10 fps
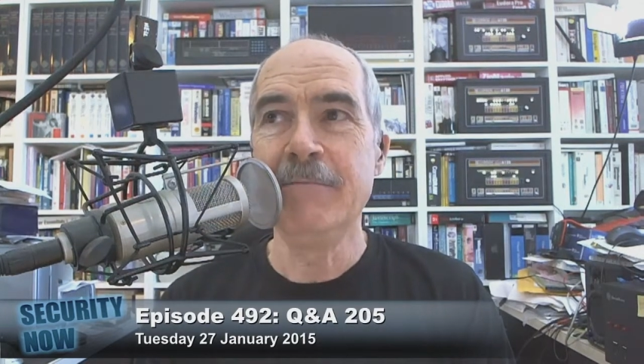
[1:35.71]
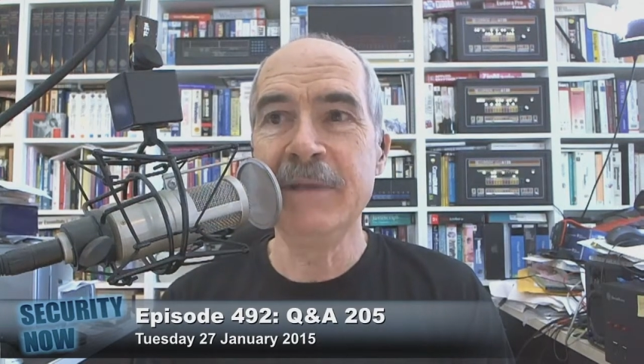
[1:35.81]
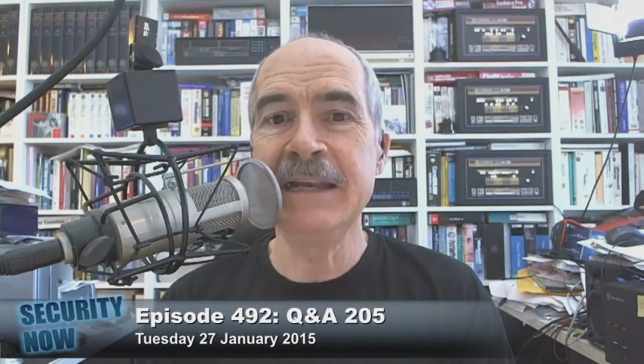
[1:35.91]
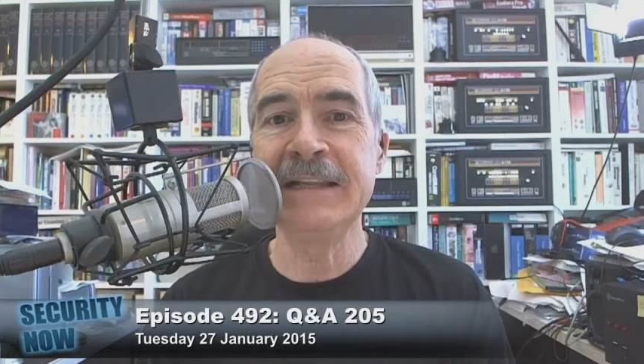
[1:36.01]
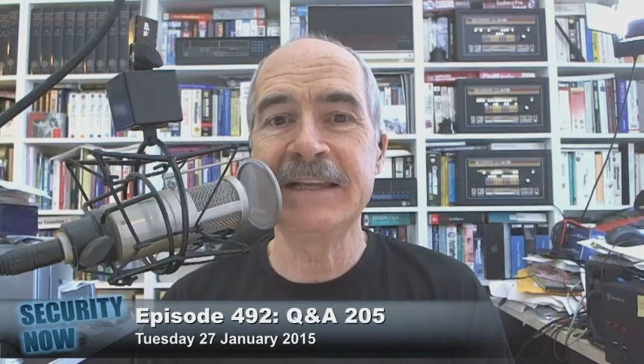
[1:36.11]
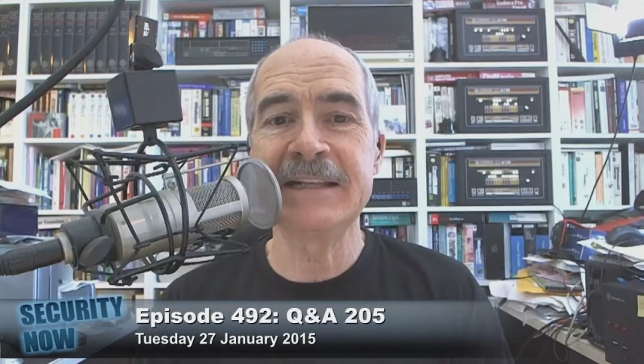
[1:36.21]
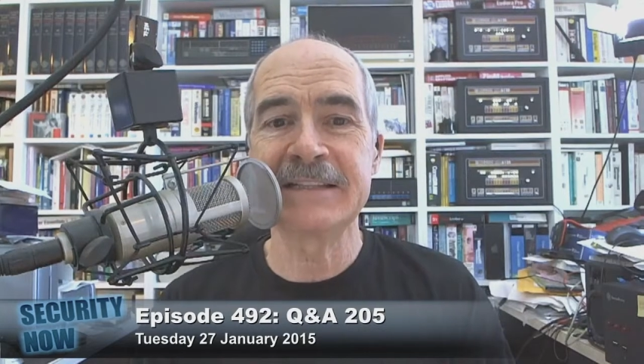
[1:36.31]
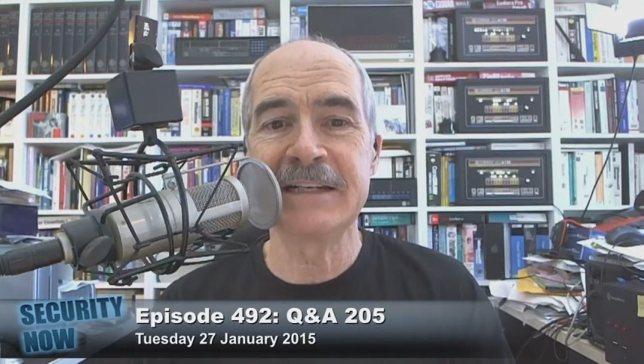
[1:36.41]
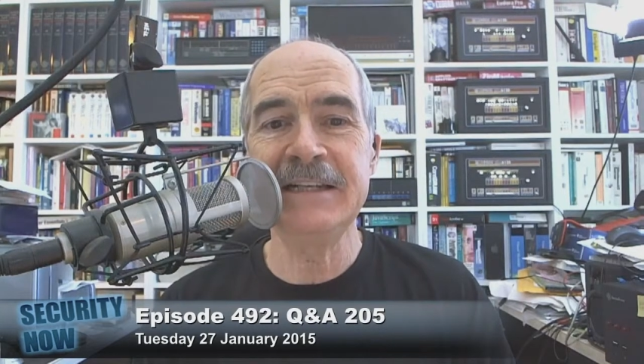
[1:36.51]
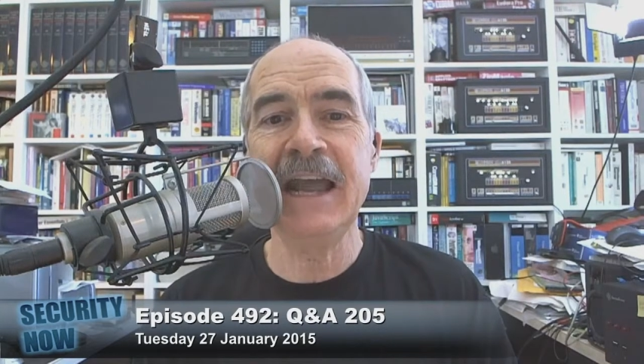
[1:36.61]
meaning that
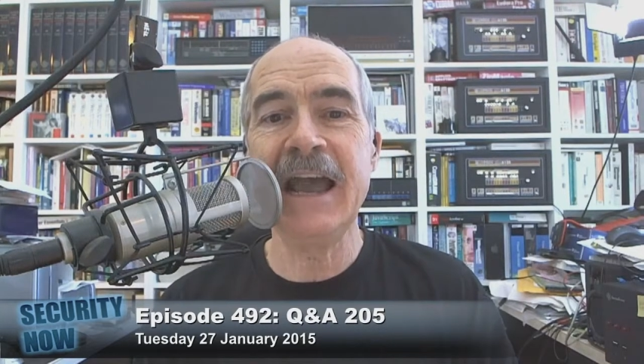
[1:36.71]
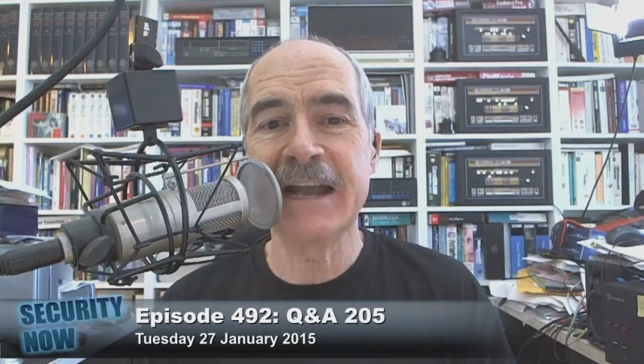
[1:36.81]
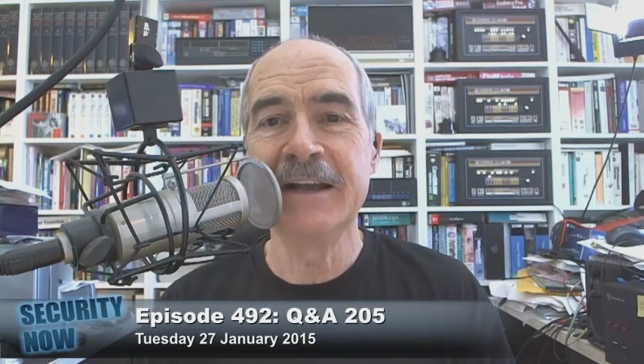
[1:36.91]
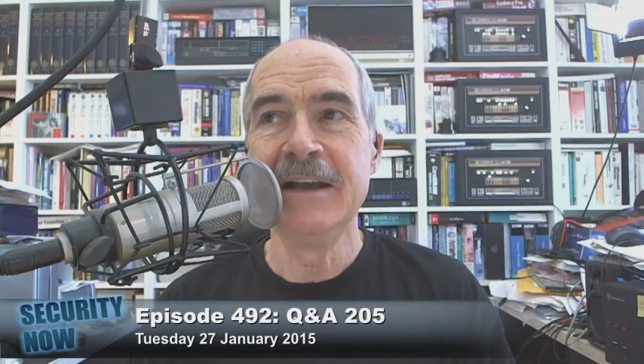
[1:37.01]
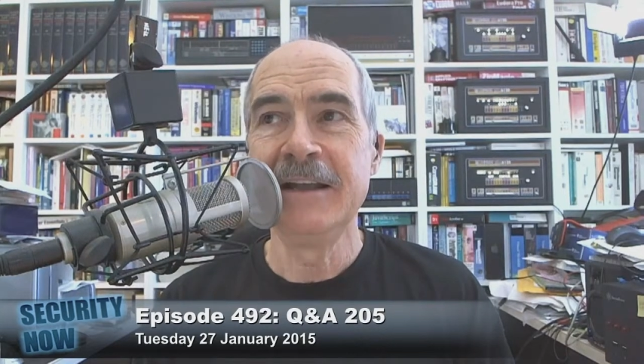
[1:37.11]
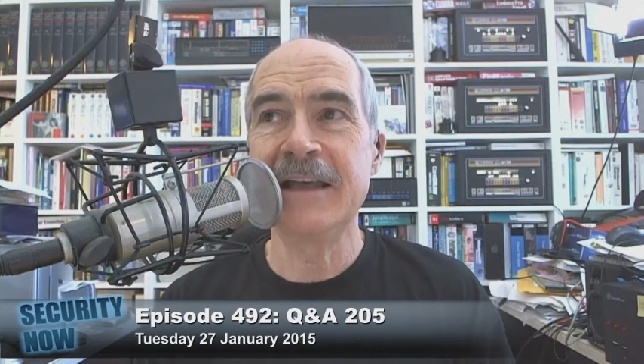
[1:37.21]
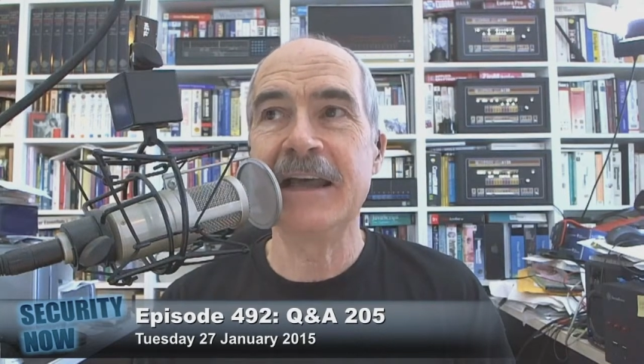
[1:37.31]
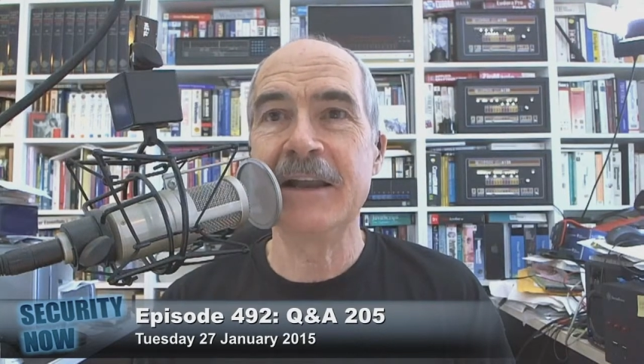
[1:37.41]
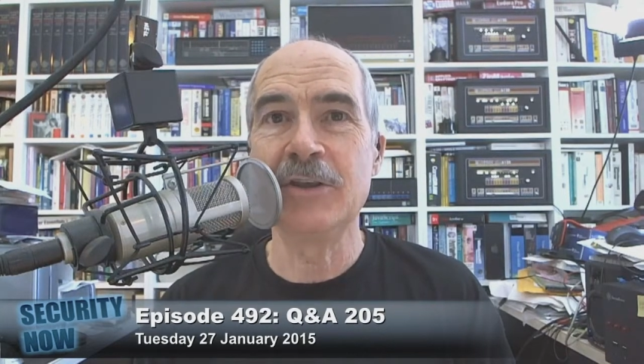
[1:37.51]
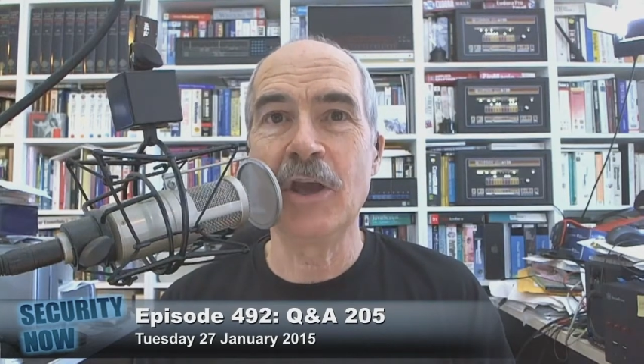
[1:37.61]
it's an attack
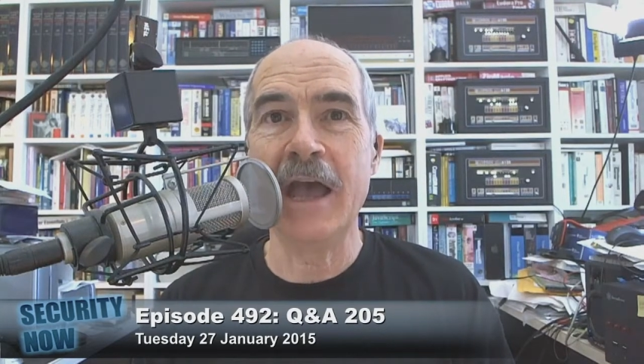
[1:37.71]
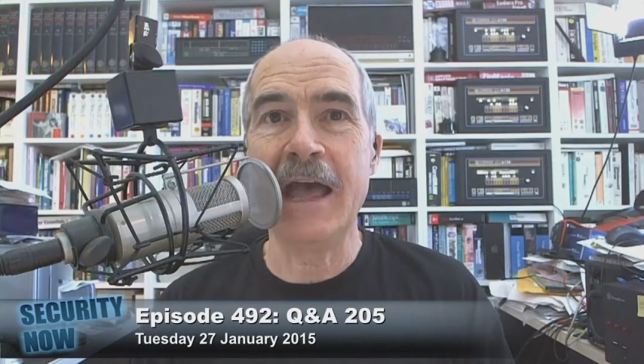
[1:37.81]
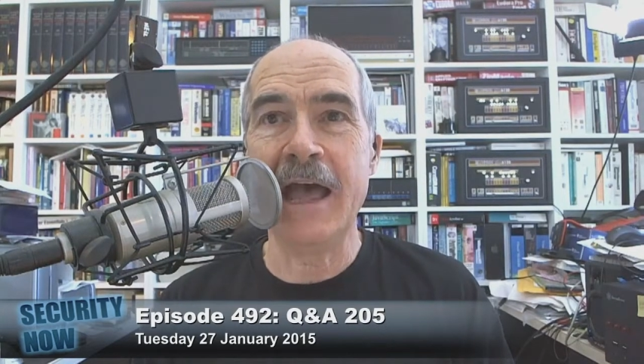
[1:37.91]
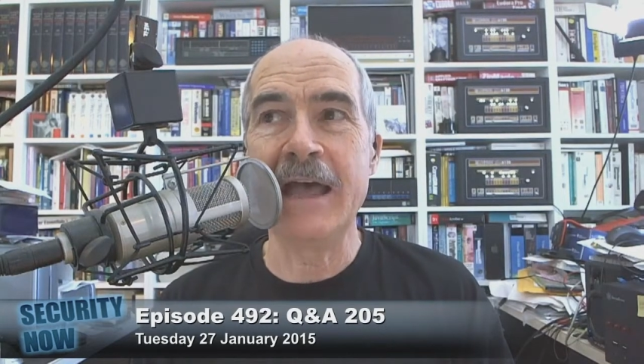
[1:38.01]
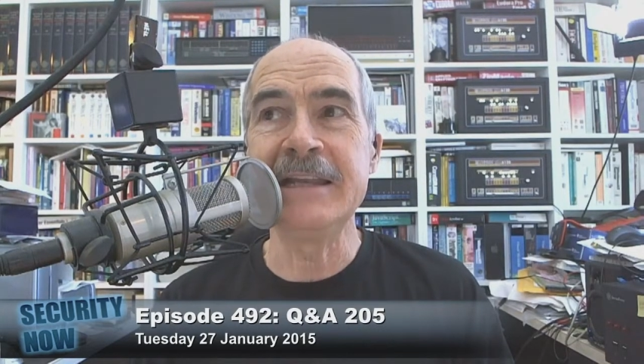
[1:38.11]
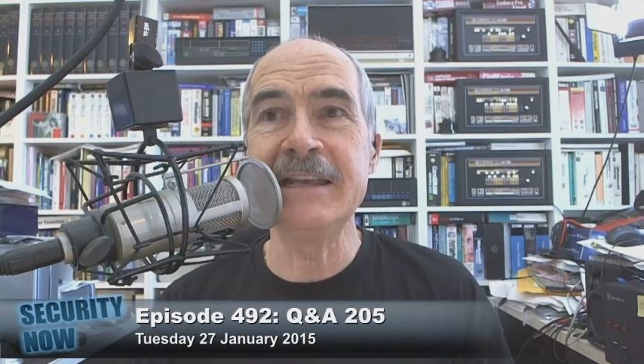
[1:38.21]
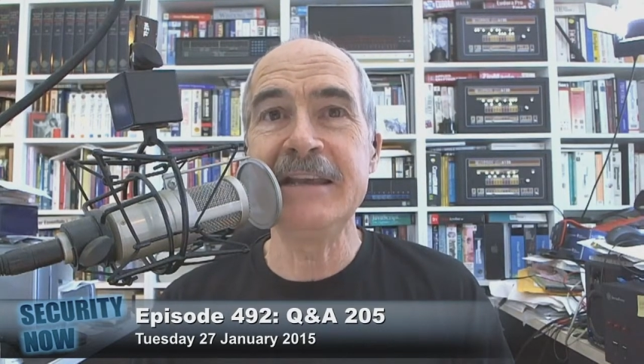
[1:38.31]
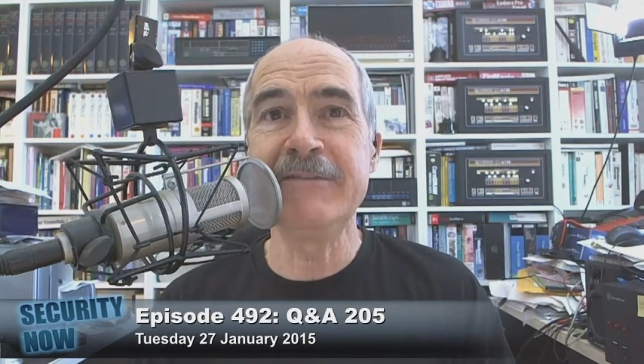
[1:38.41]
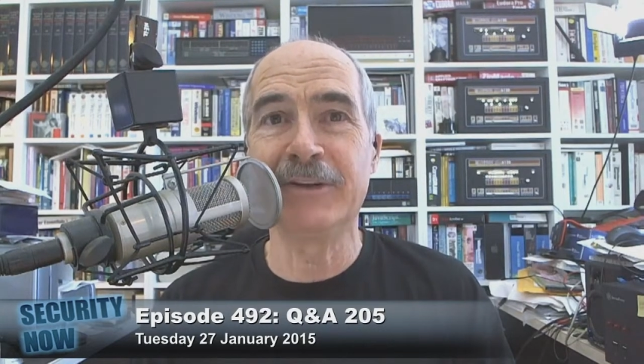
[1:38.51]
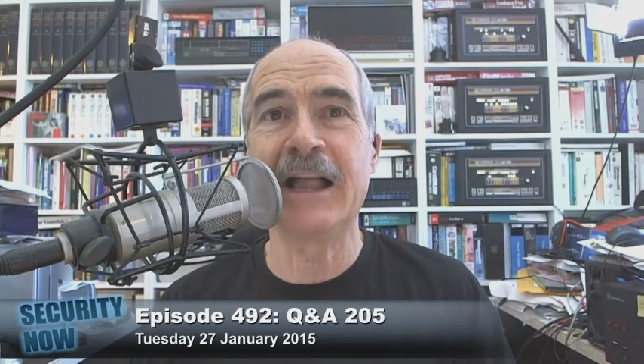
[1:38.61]
that an
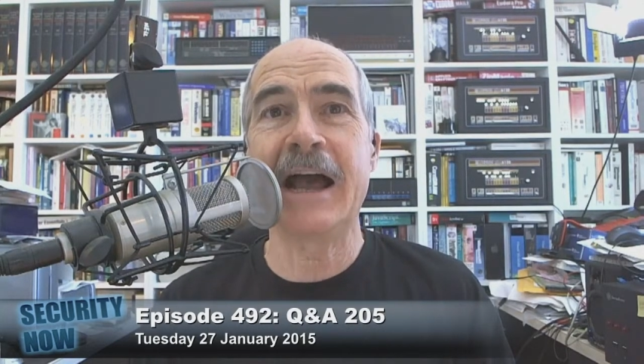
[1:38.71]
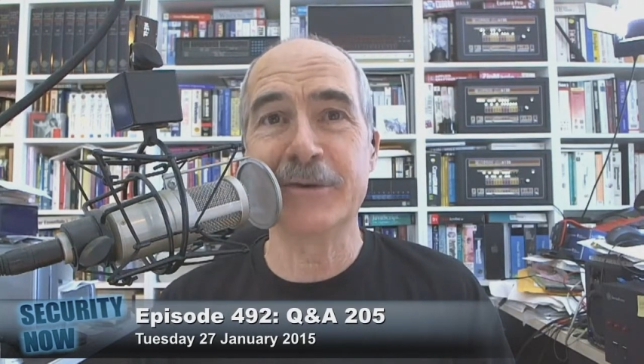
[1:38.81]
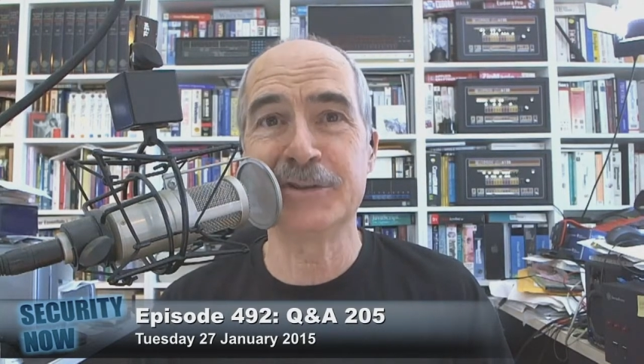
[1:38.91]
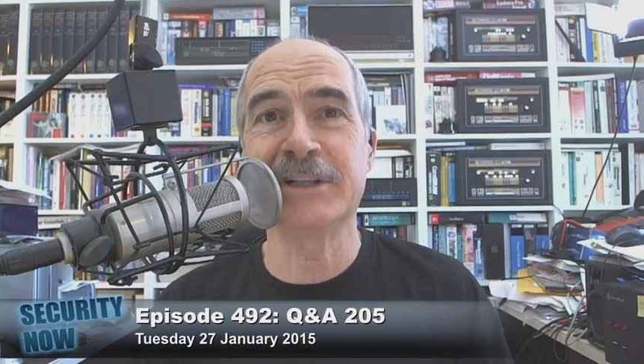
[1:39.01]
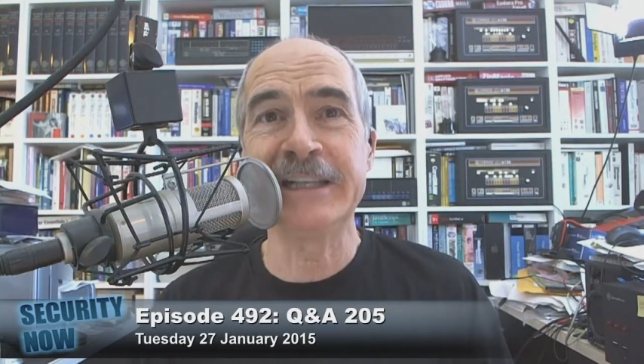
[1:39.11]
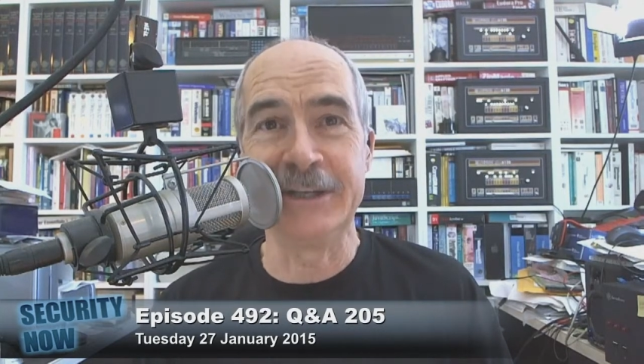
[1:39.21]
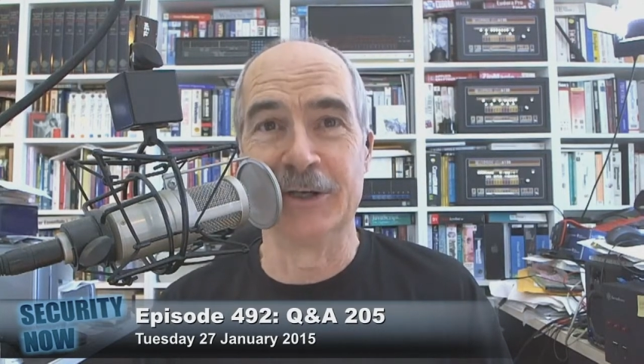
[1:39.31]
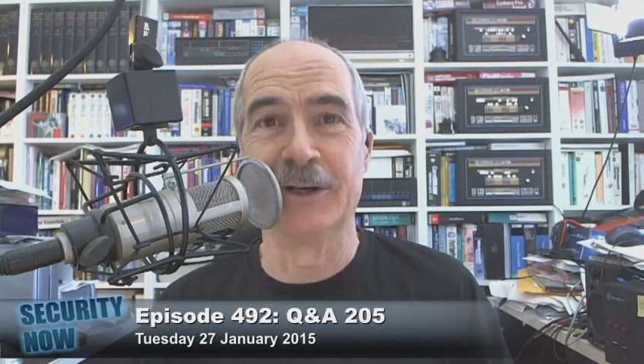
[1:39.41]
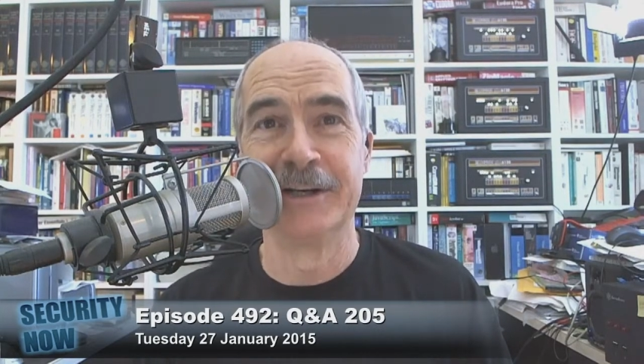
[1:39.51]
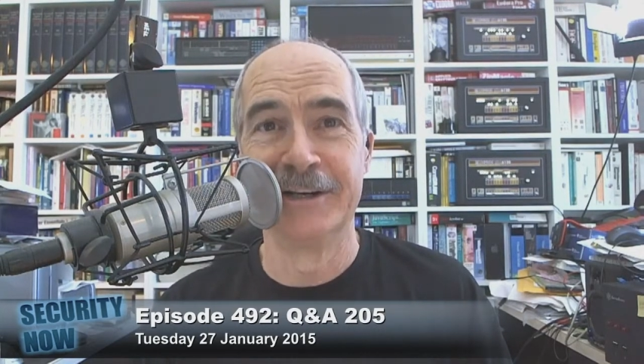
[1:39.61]
evil house
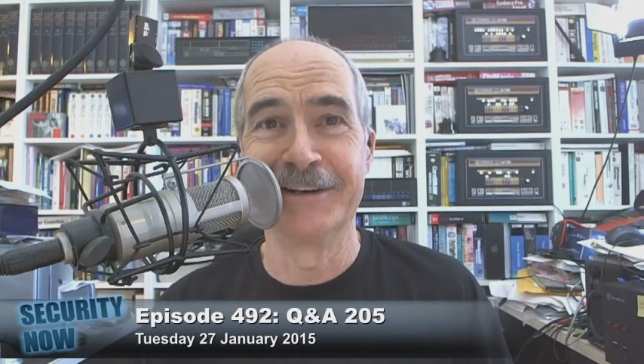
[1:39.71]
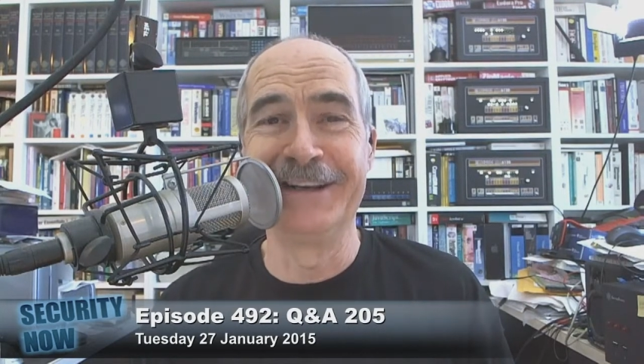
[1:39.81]
cleaner